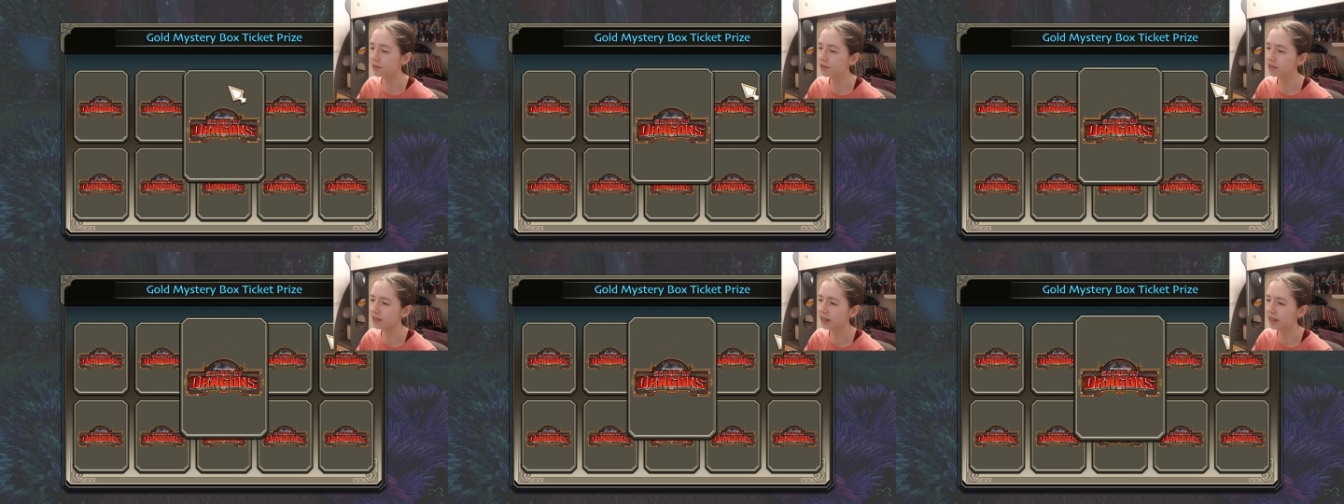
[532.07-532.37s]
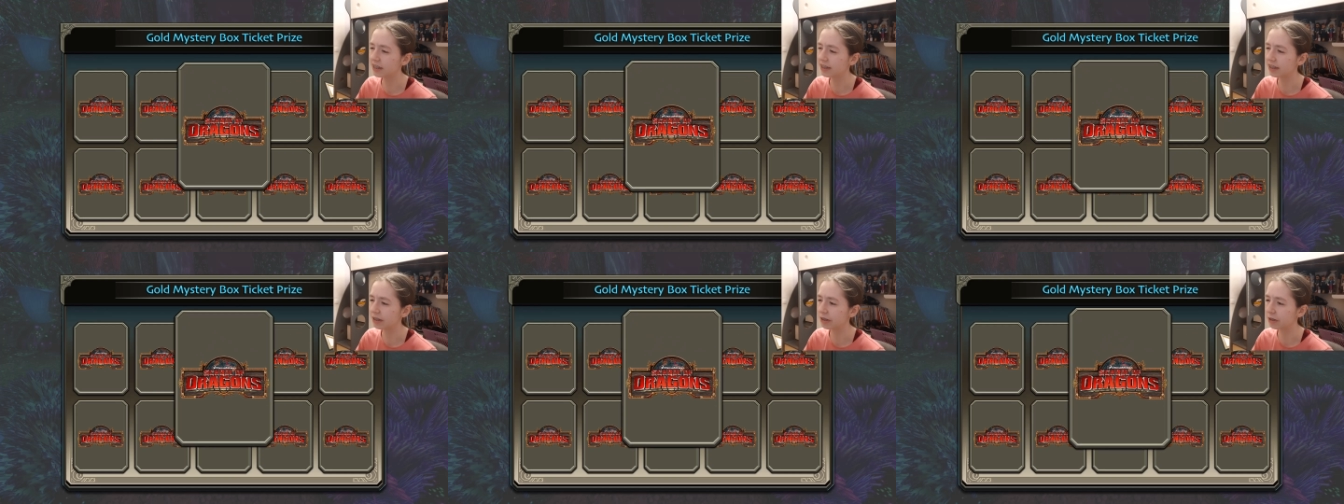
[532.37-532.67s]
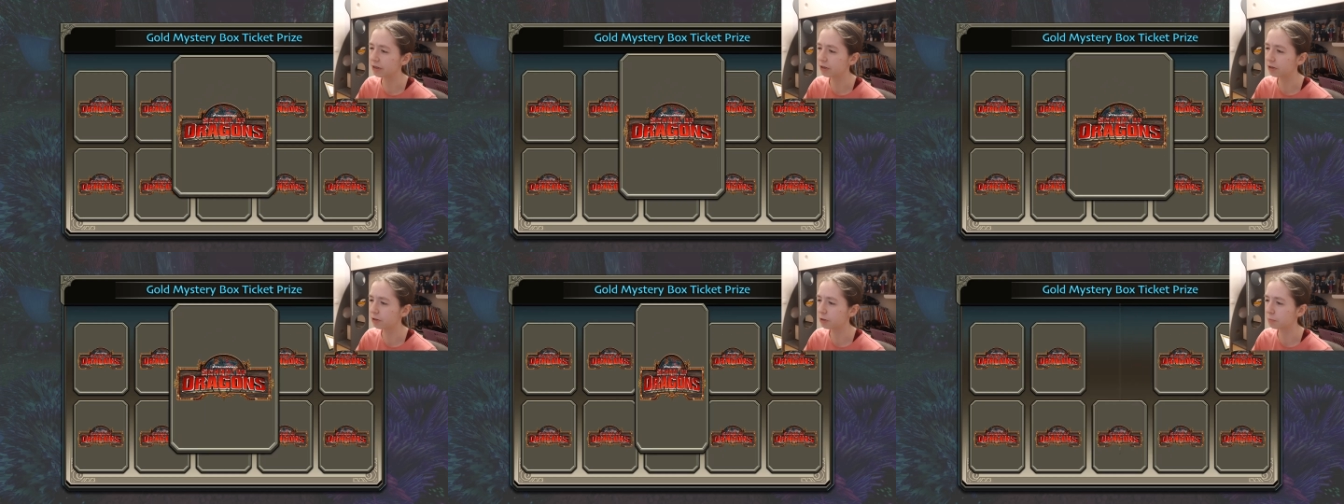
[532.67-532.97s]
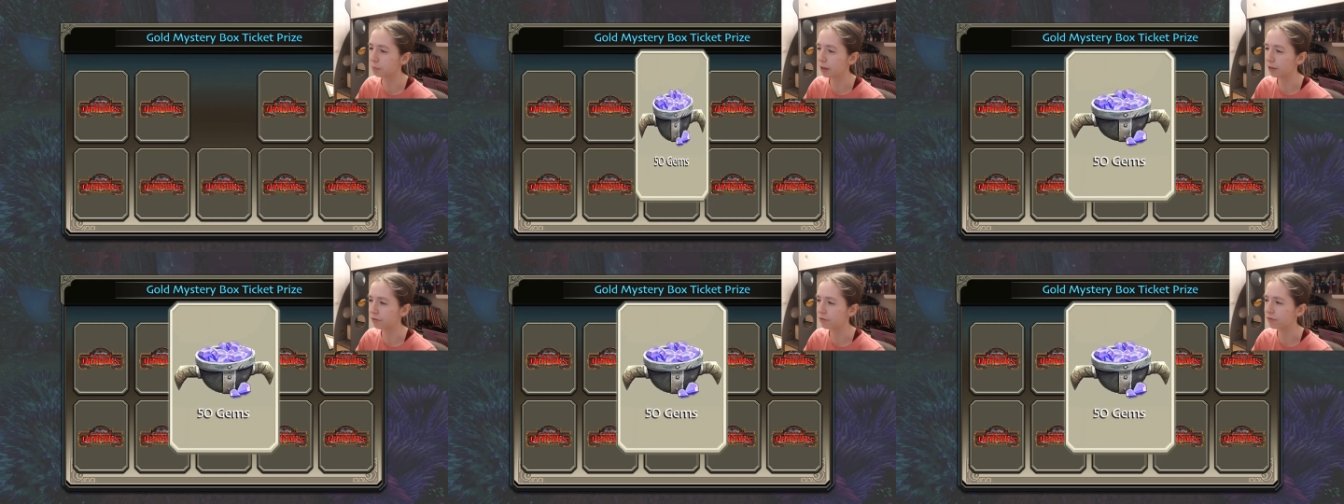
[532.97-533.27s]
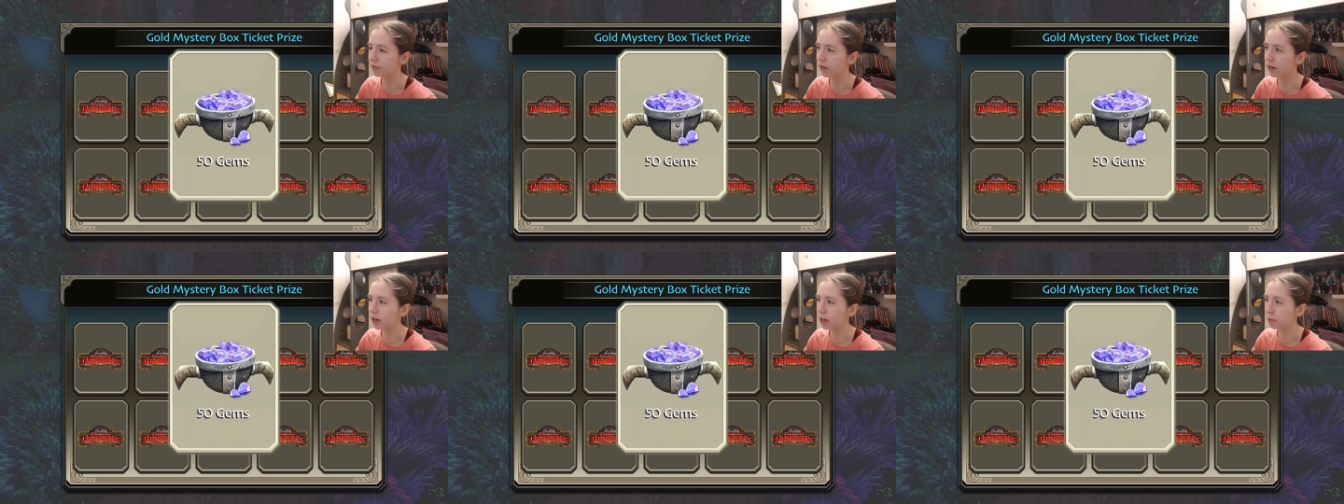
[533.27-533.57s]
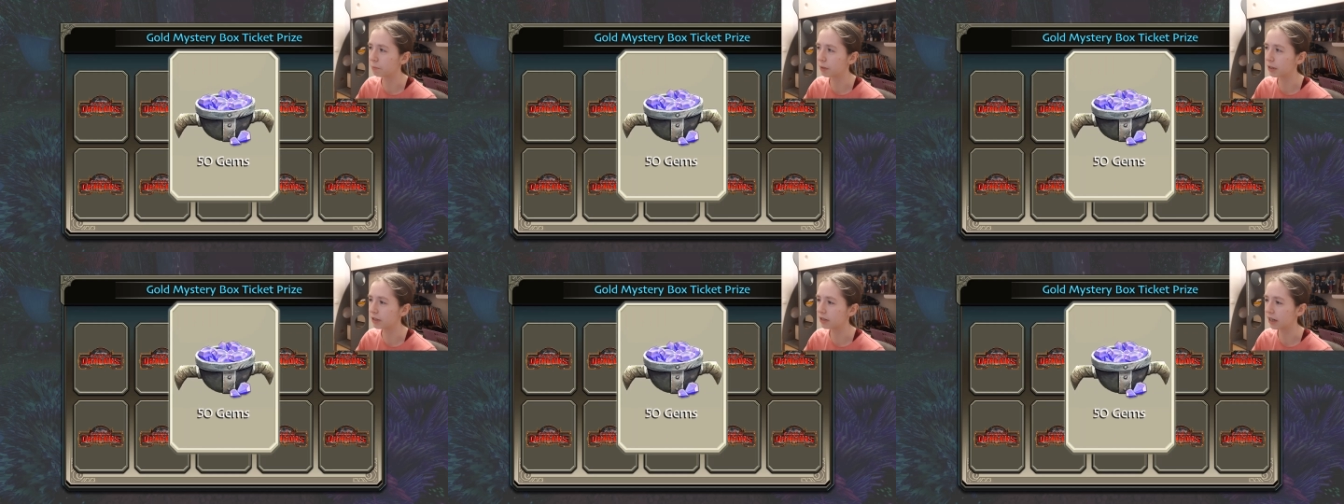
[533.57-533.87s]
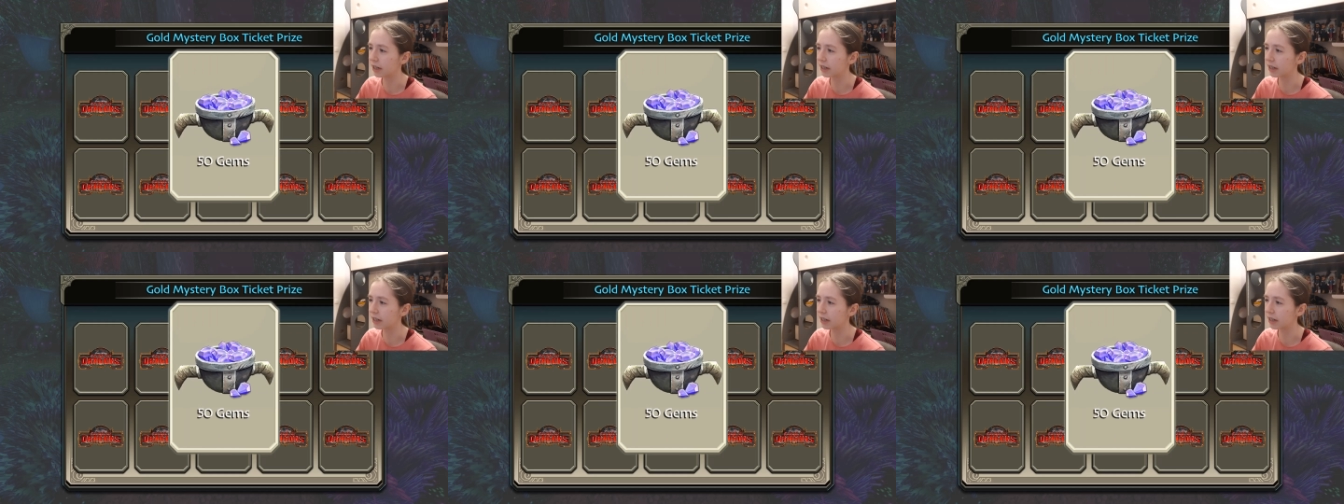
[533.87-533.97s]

too lazy to go to my farm and